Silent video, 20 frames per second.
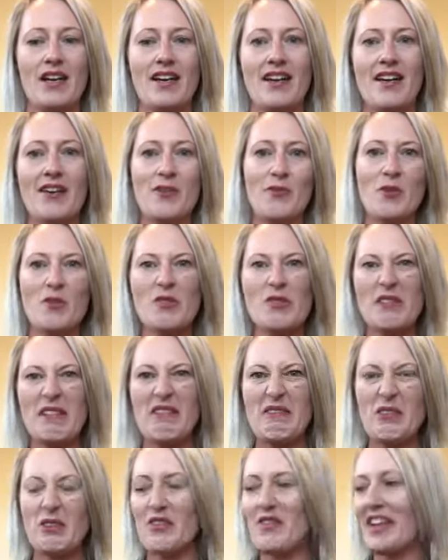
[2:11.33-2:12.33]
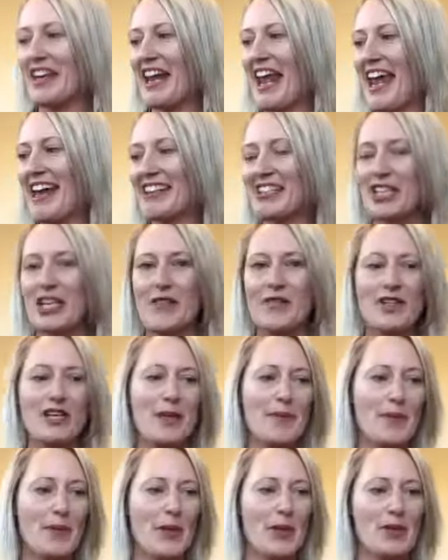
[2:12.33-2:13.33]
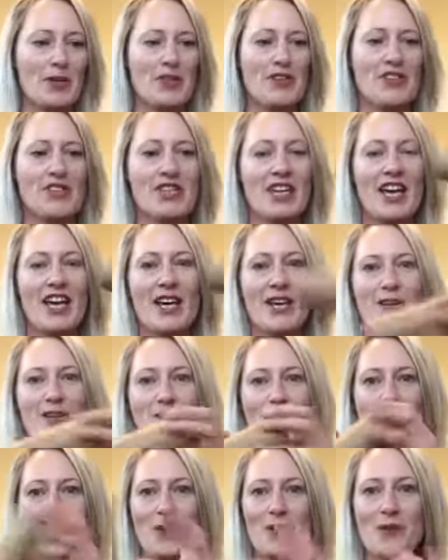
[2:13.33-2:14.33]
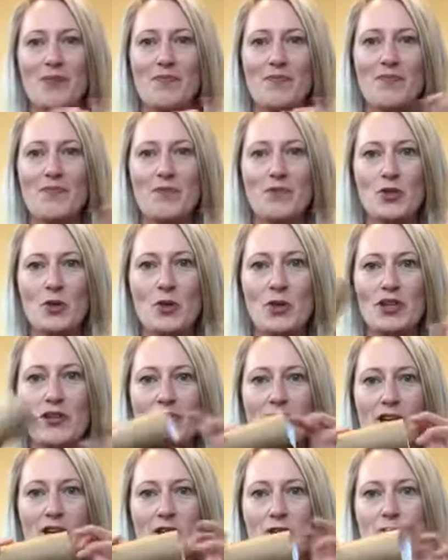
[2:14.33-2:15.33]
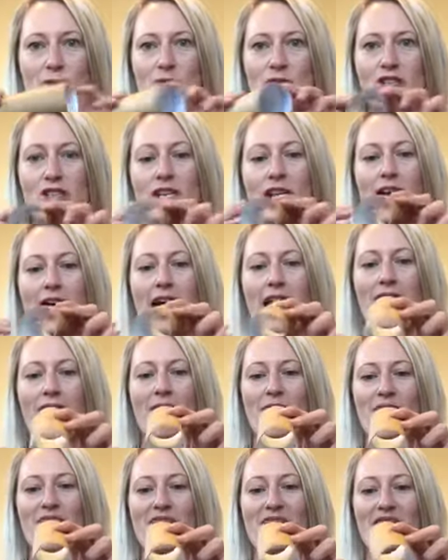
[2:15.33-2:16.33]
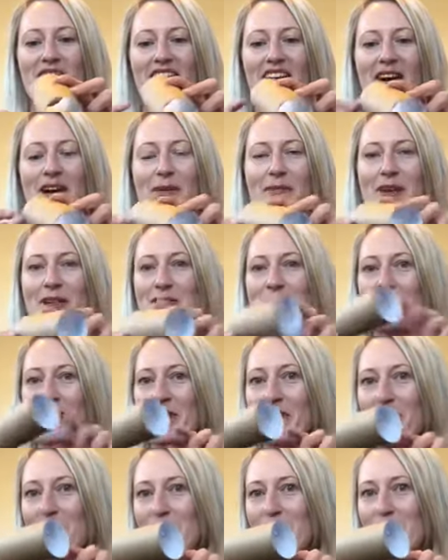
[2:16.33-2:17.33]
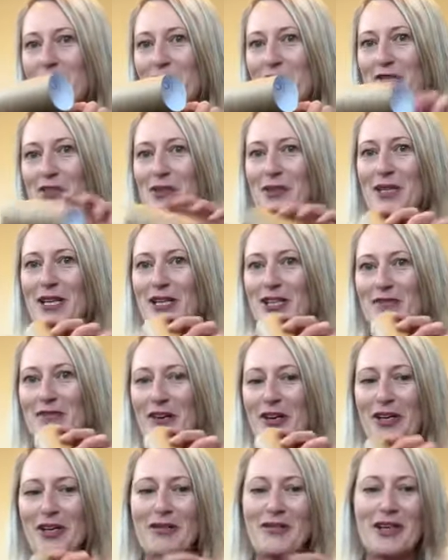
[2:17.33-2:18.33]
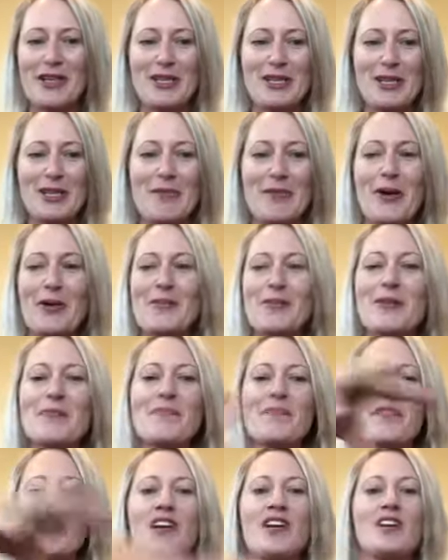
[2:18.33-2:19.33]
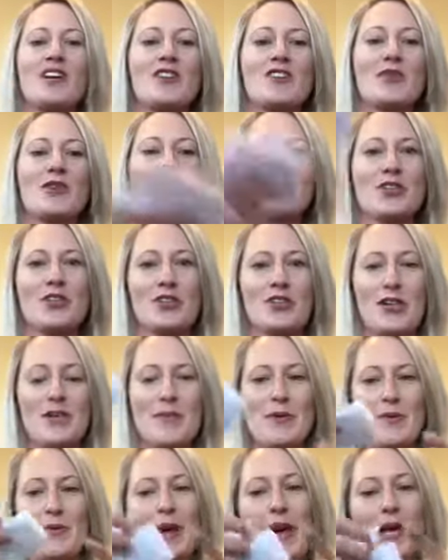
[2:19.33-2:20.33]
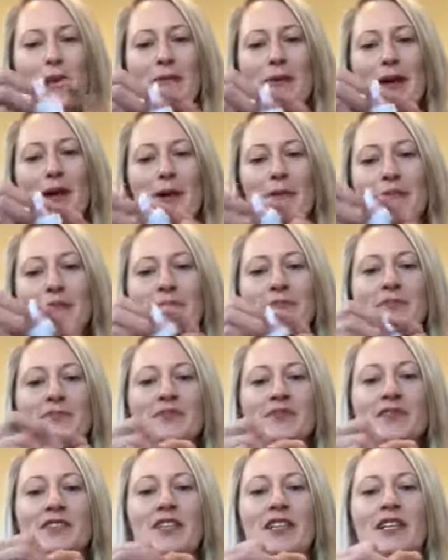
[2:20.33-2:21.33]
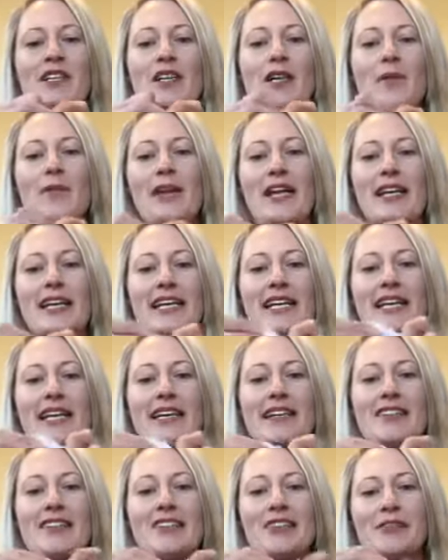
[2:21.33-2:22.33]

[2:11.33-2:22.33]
what's sort of an activity box. So toilet rolls, I imagine everyone's got a few of these floating around at the moment. So what you do, you get a bit of paper, plug an end,